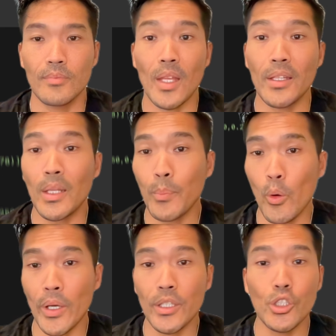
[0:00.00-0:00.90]
At that
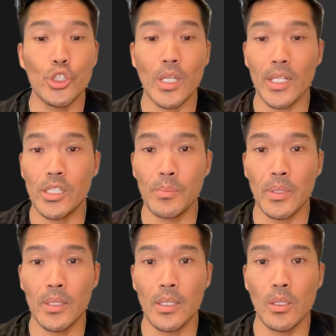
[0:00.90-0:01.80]
point,
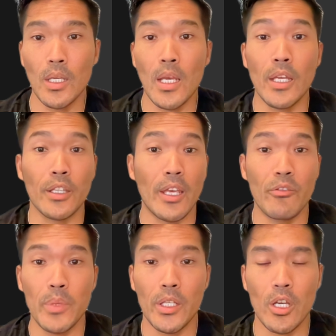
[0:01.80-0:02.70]
ChatGPT gave
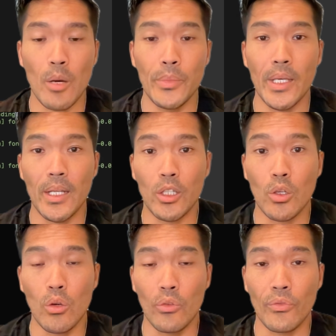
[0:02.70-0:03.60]
me the updated
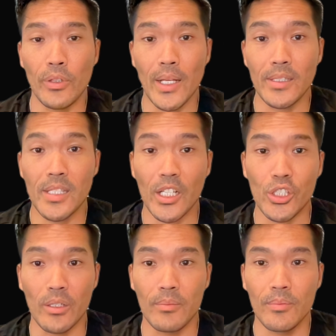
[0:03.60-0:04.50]
code for that section.